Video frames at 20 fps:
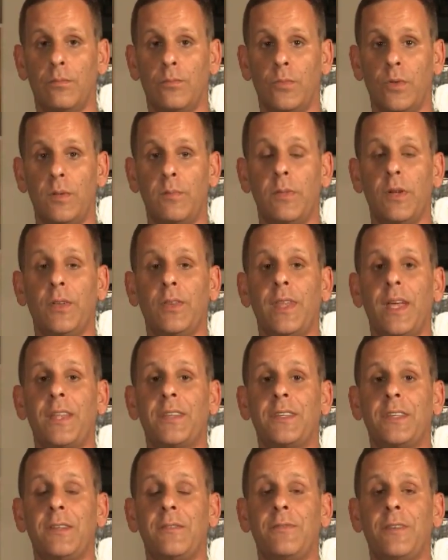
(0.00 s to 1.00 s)
Rebuild
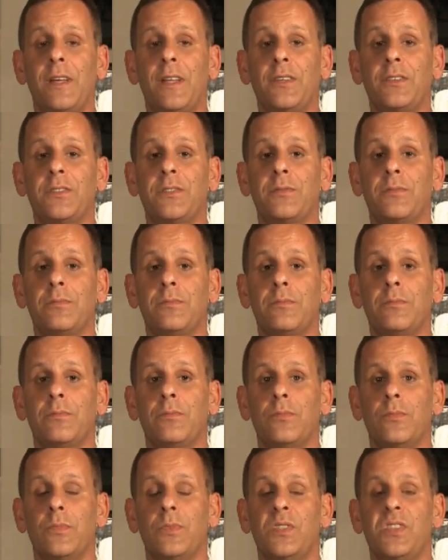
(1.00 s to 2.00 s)
that defense.
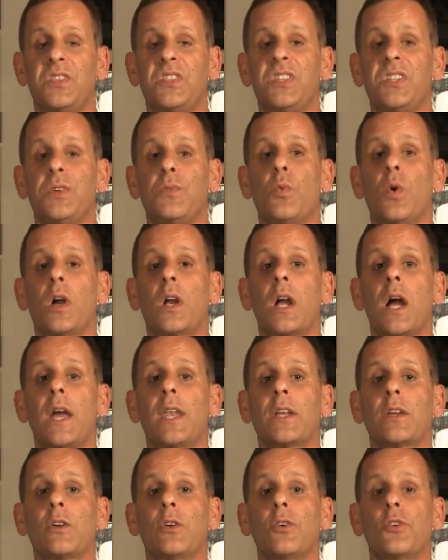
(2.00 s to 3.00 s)
See what
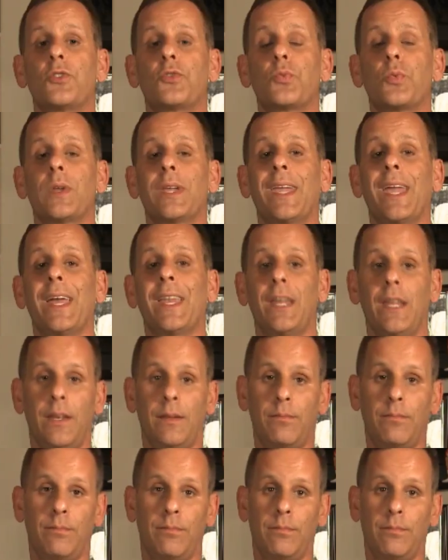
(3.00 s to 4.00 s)
kind of coach we get in.